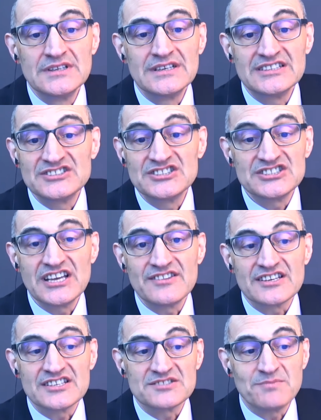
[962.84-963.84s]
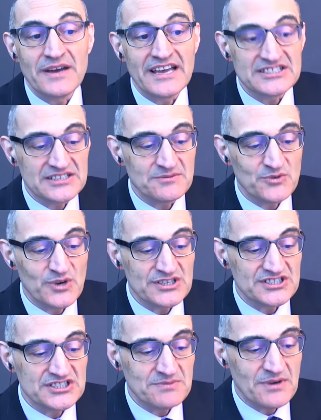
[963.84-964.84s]
to say things by asking
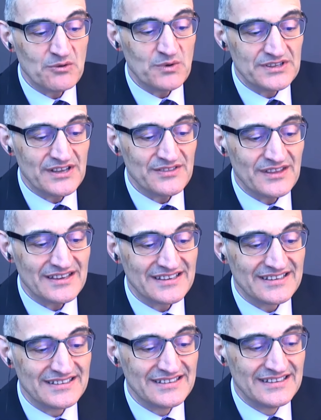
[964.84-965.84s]
questions about what they think.